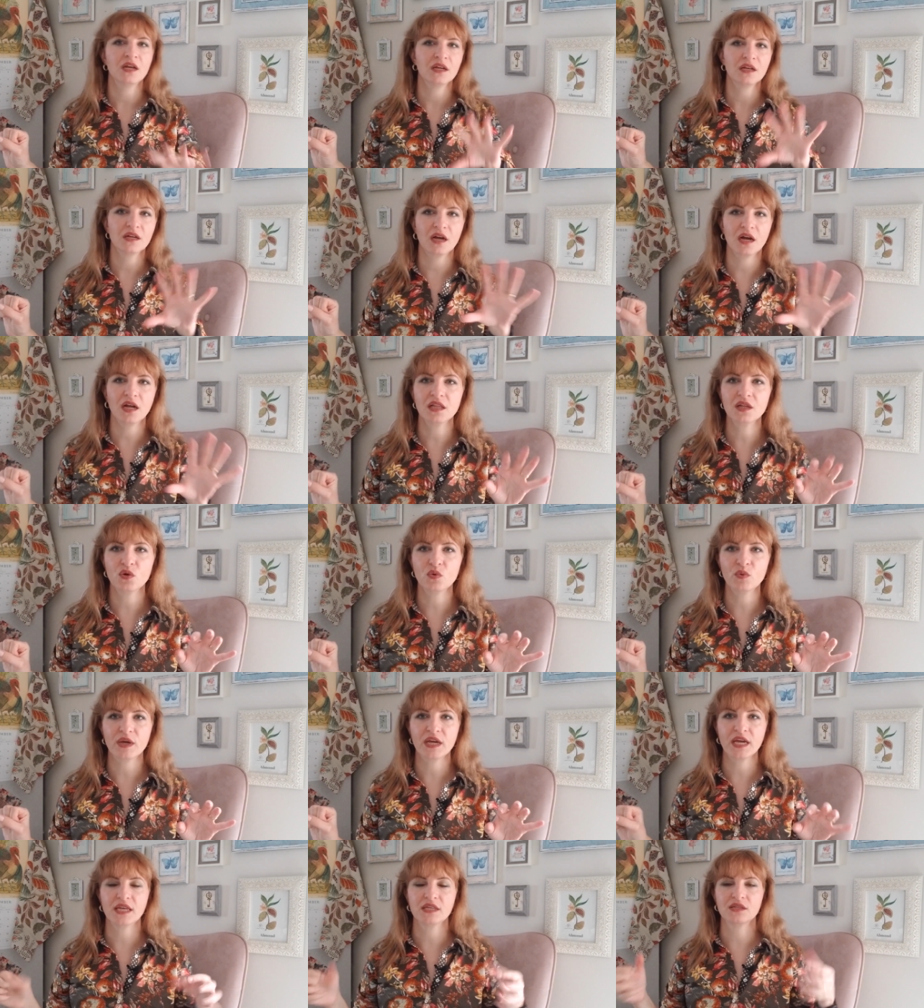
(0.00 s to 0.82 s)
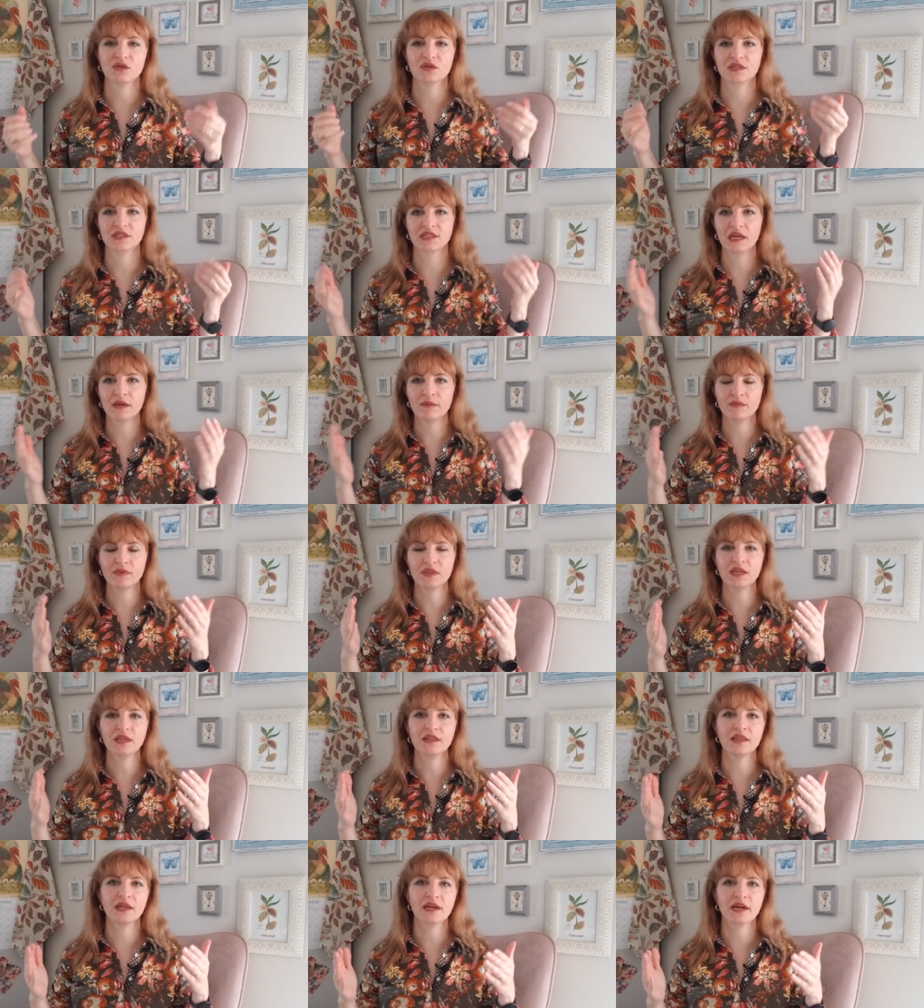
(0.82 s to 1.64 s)
colorways,
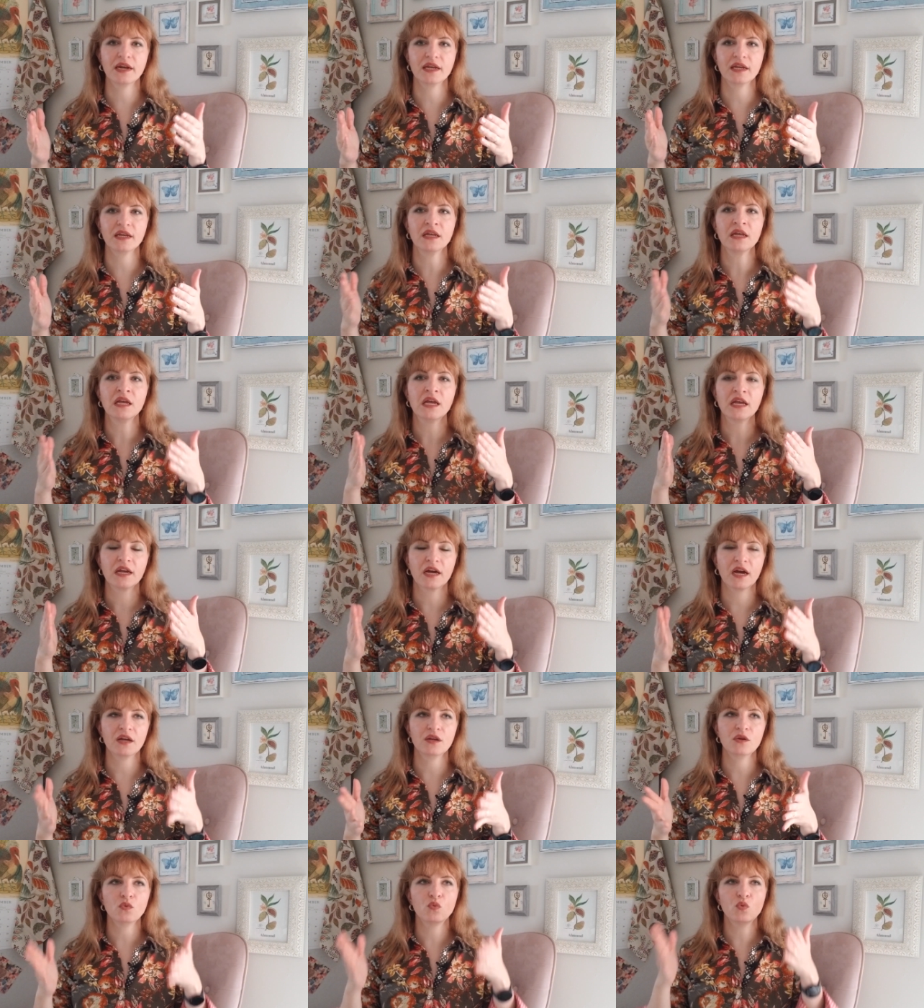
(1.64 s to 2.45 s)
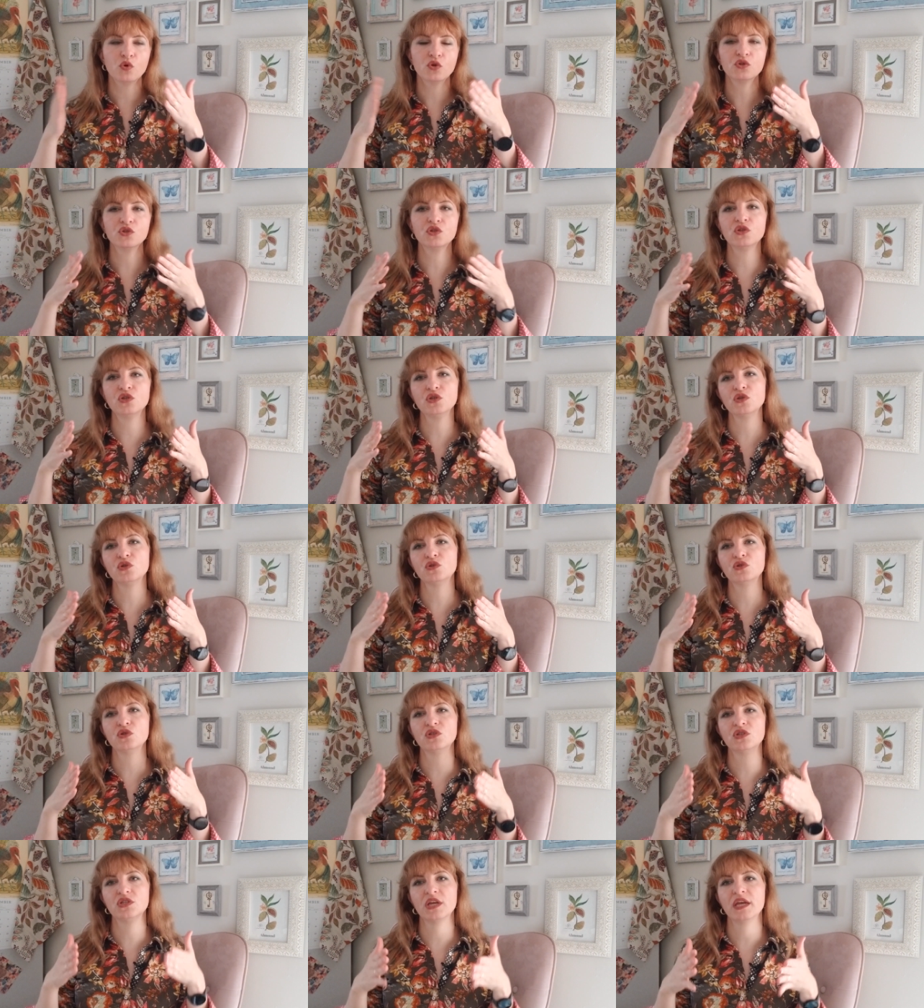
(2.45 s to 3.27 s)
something that I kind of want you
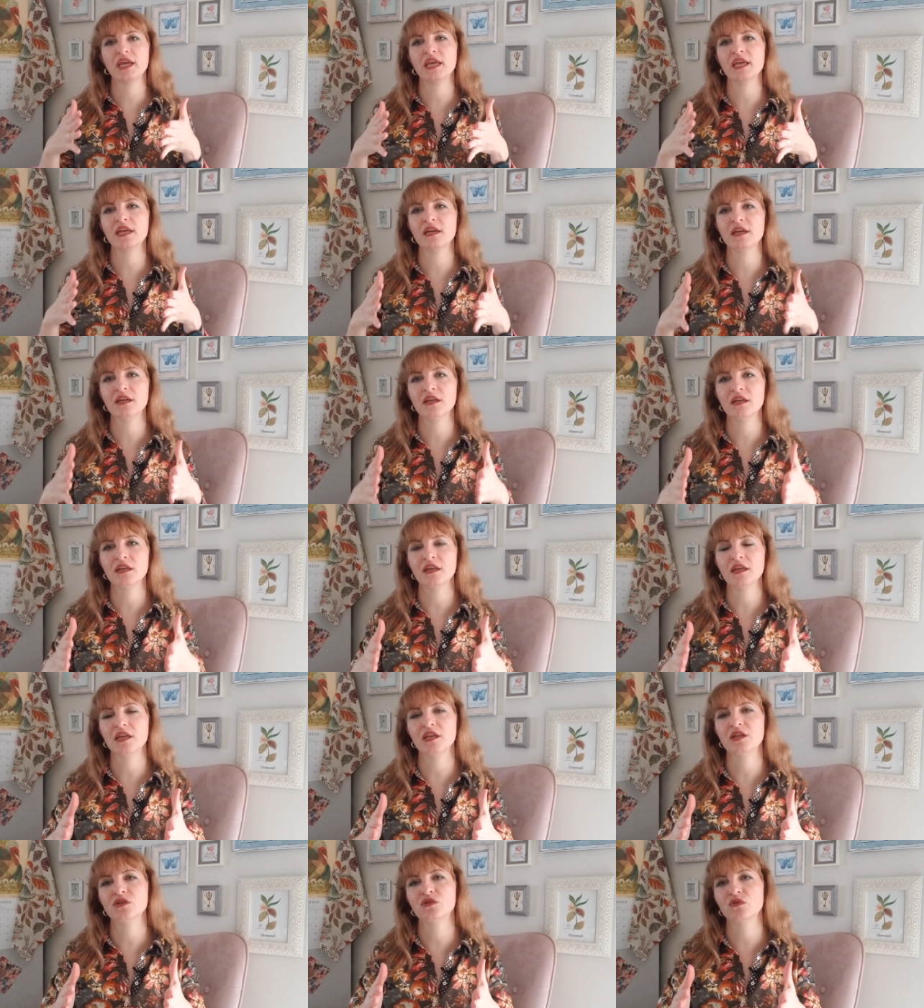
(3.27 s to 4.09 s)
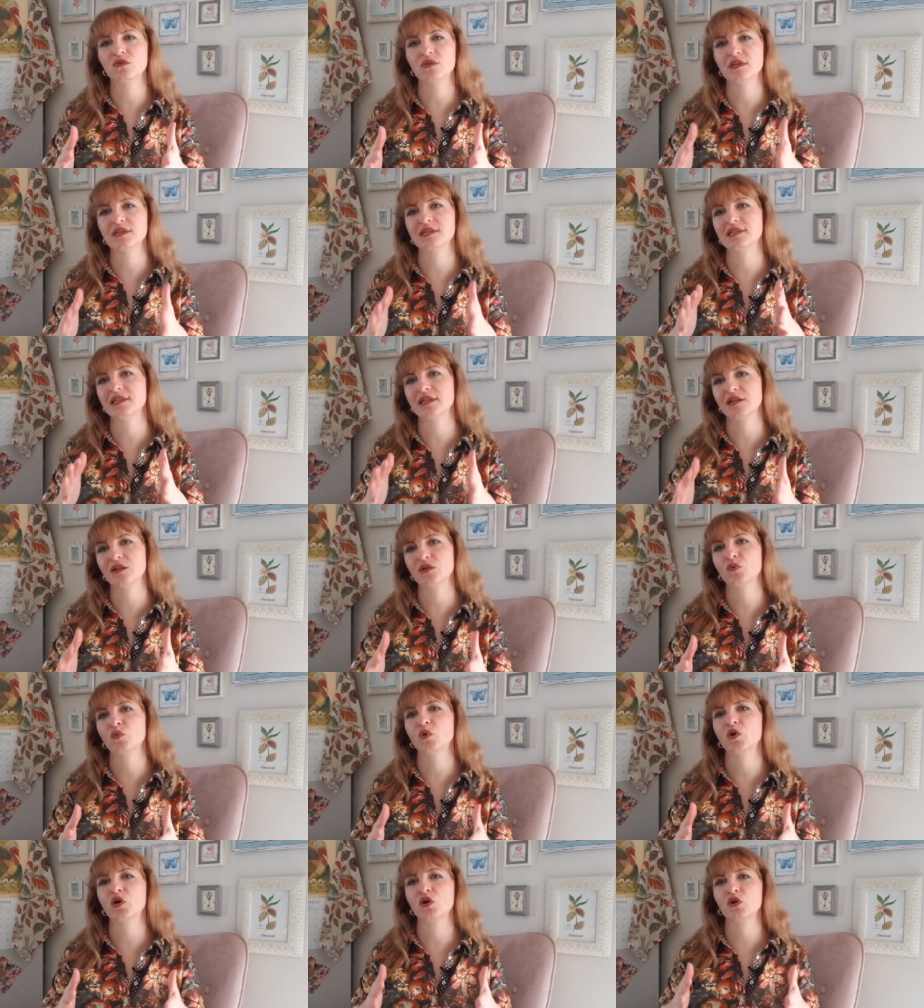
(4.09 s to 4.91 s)
to take into this
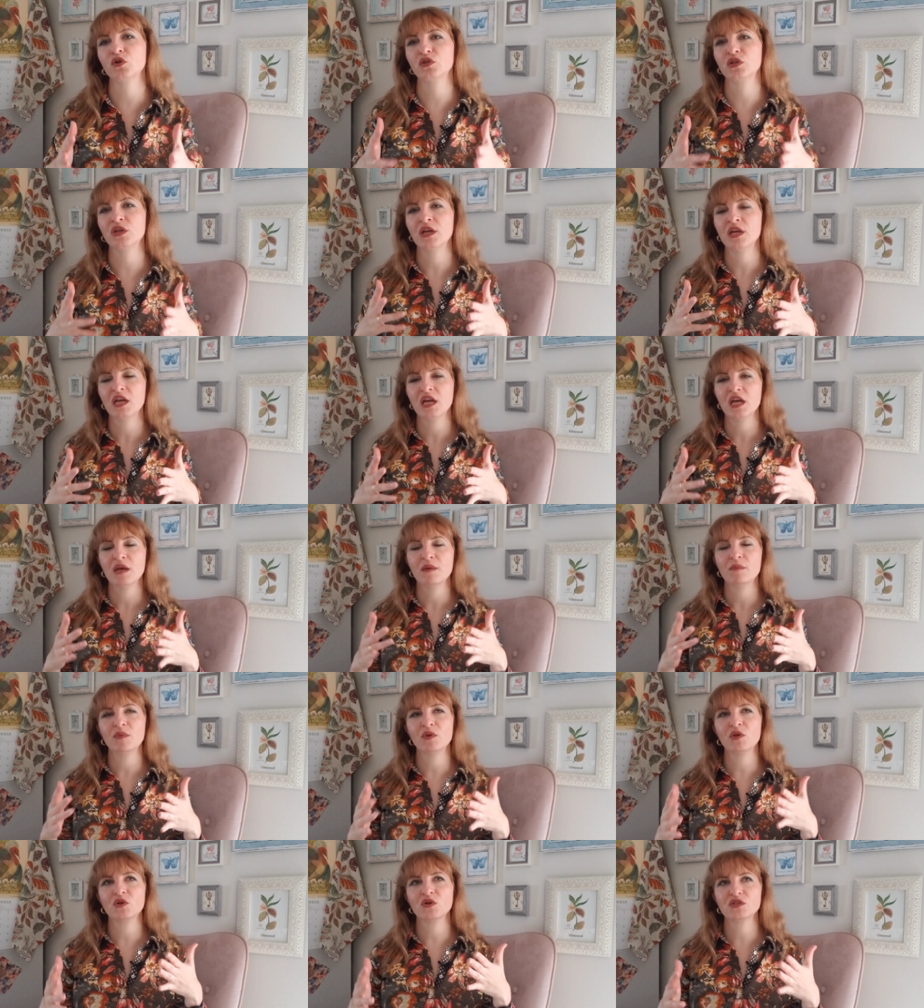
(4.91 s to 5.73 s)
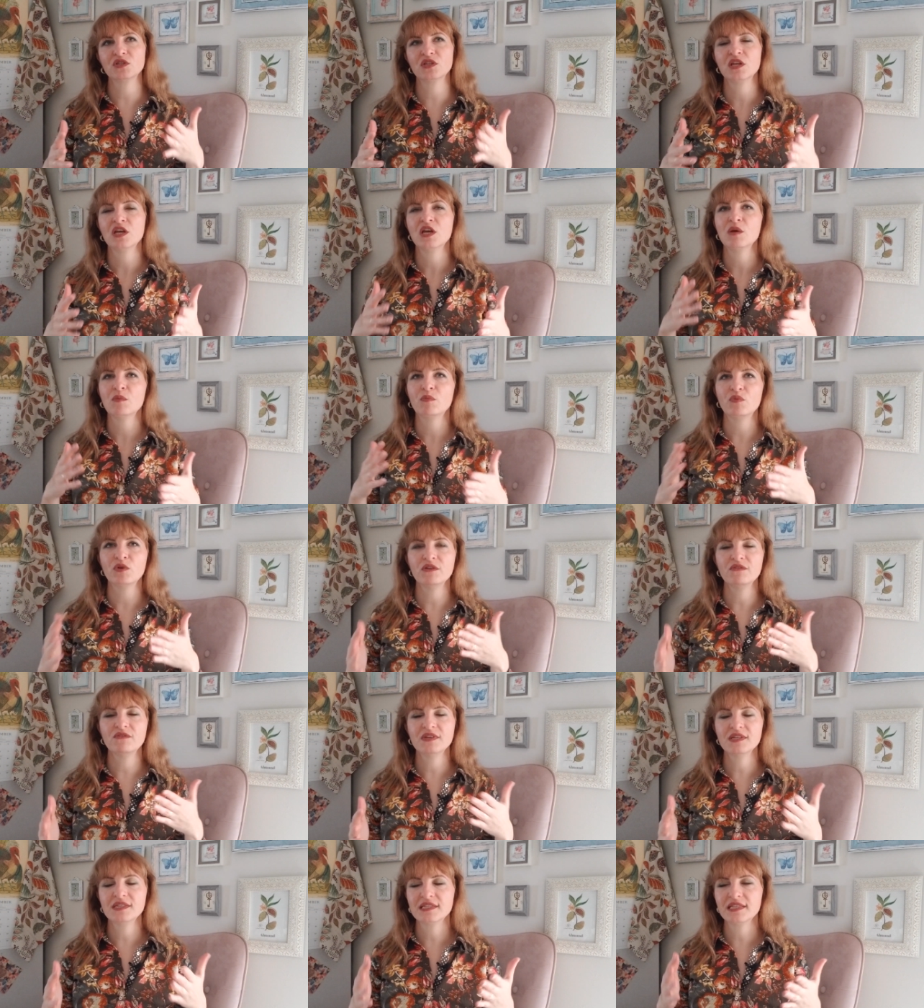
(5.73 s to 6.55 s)
little world. Because
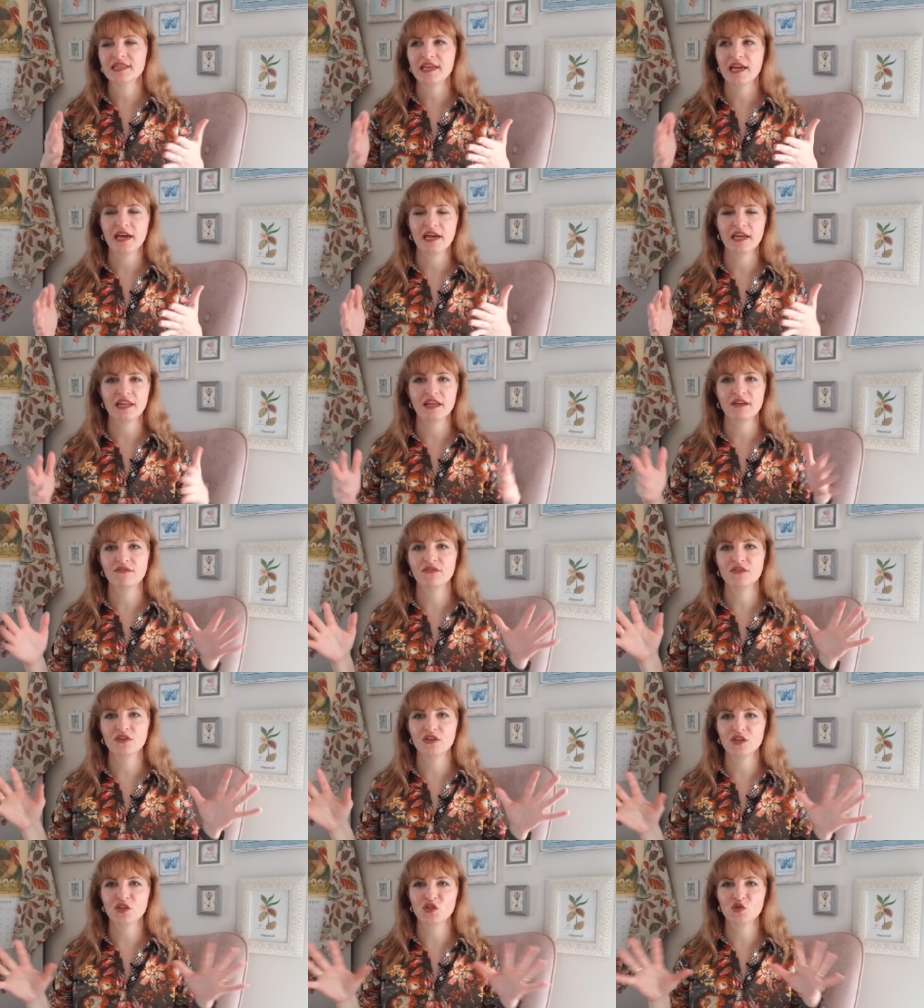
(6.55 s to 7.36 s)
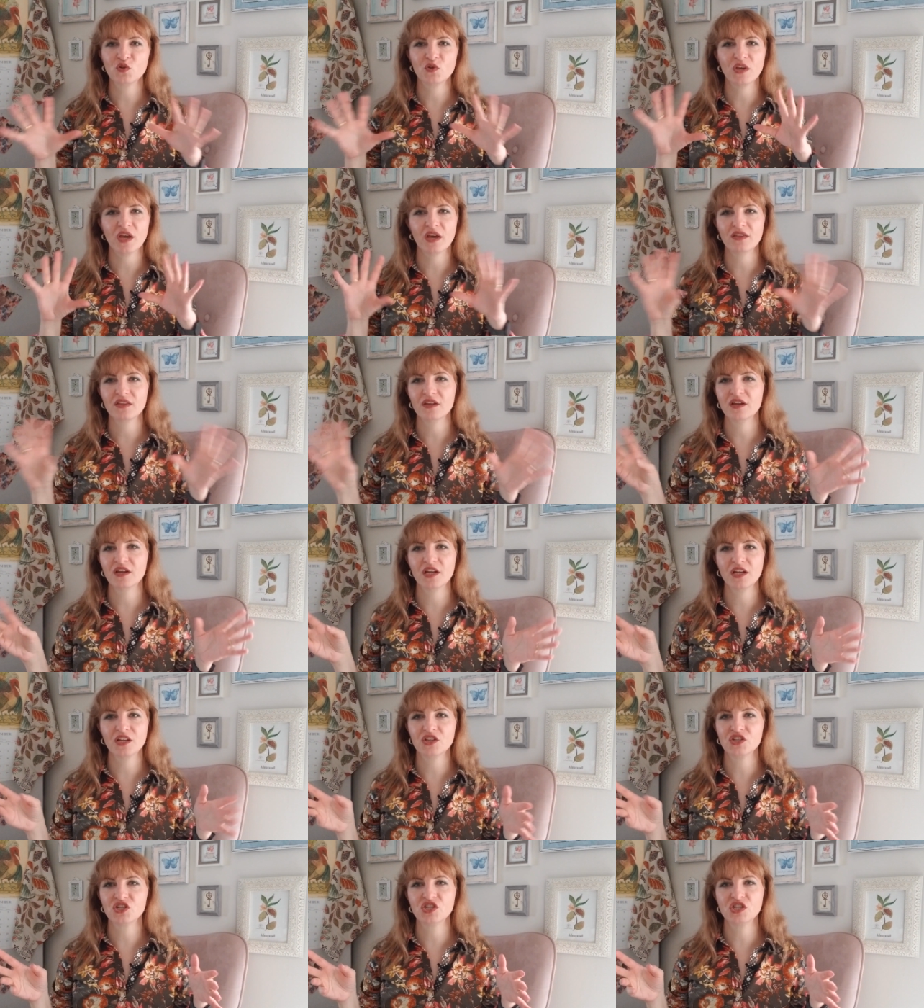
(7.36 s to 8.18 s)
previously I had everything together
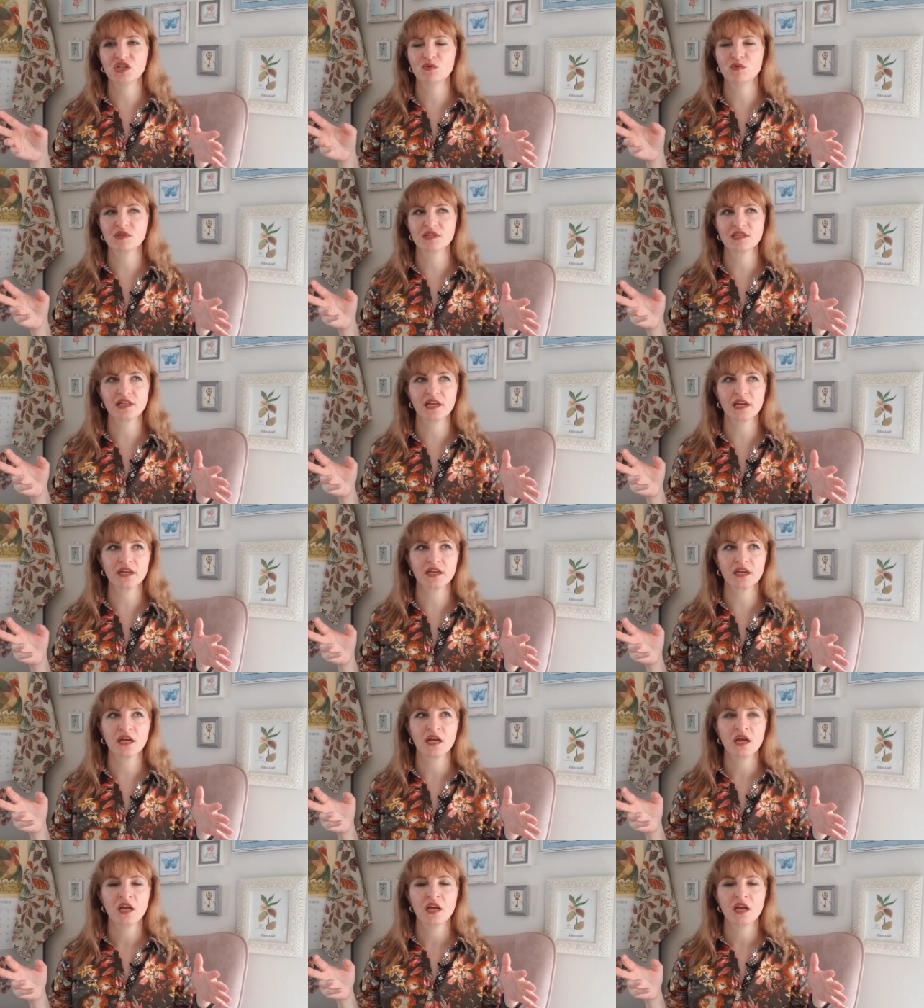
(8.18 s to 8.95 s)
and she was like,